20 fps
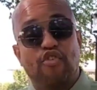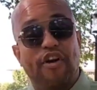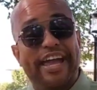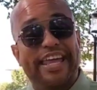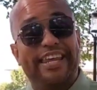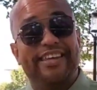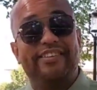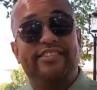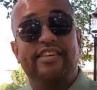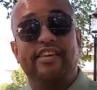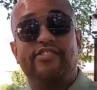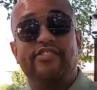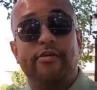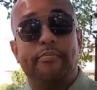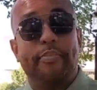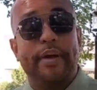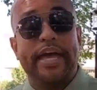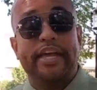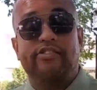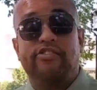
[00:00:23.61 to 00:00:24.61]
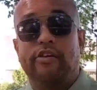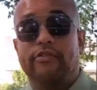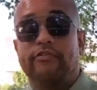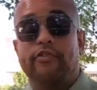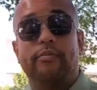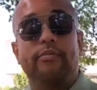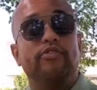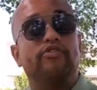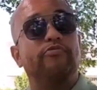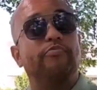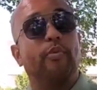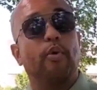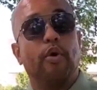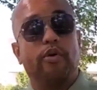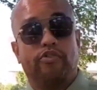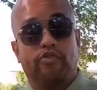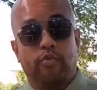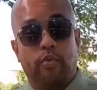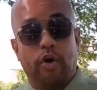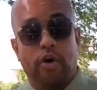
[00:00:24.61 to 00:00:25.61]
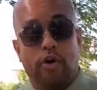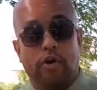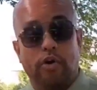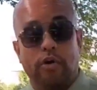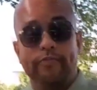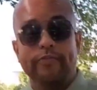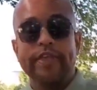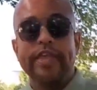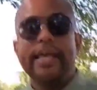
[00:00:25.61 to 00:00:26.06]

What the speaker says: great anticipation from the sports world.